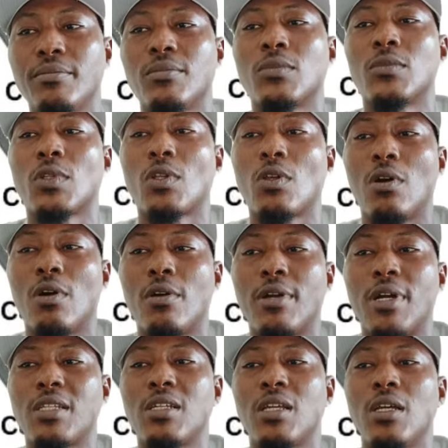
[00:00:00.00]
All right.
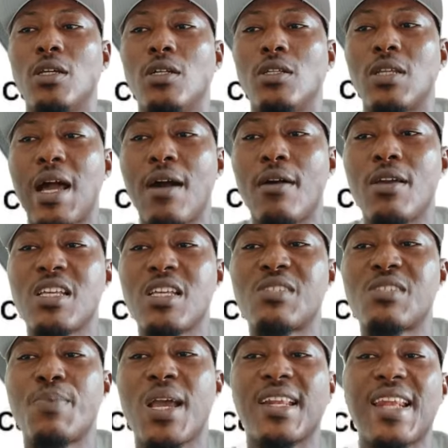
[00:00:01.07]
Now inspect
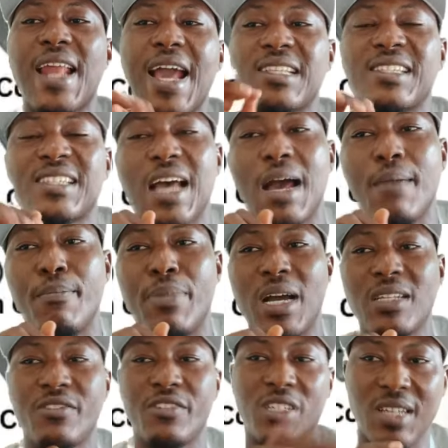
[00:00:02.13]
lights and
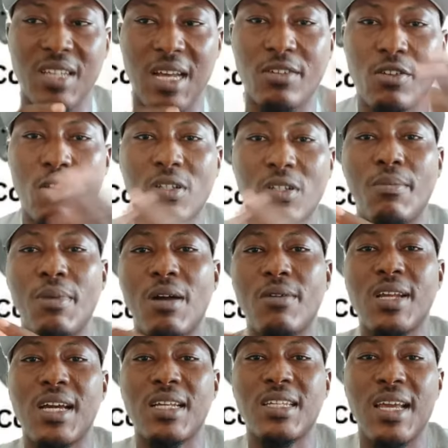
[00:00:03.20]
batteries. I talked about that
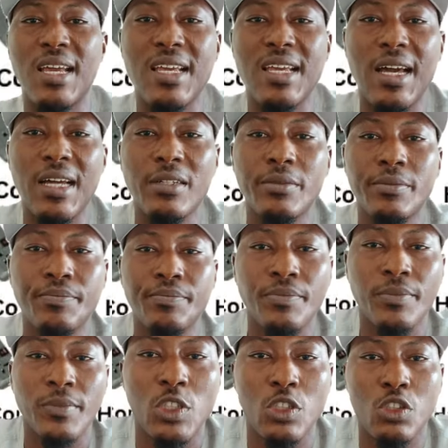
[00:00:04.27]
earlier. You
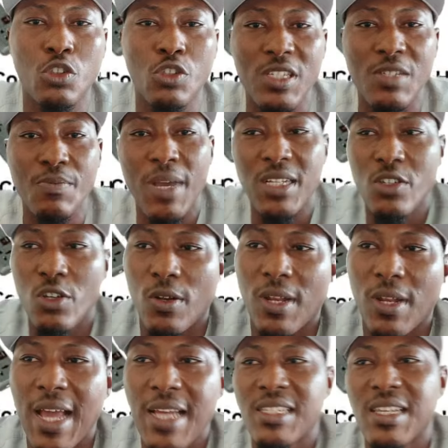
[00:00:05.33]
should inspect your lights
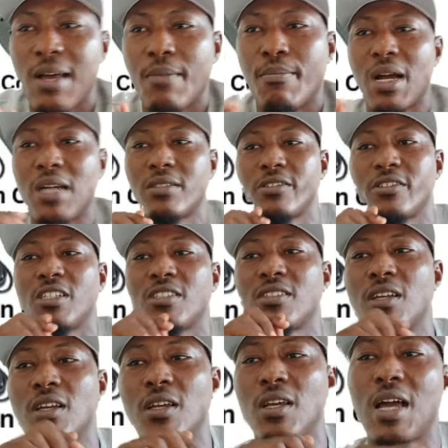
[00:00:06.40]
and batteries.
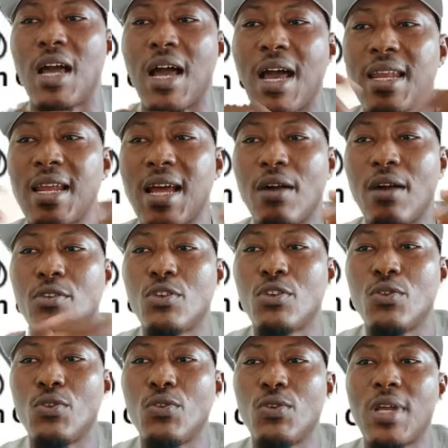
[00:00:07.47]
And how do you do
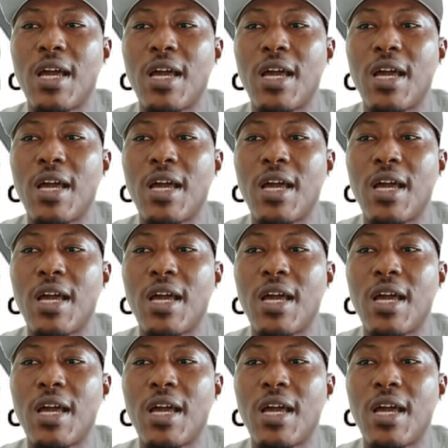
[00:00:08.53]
that?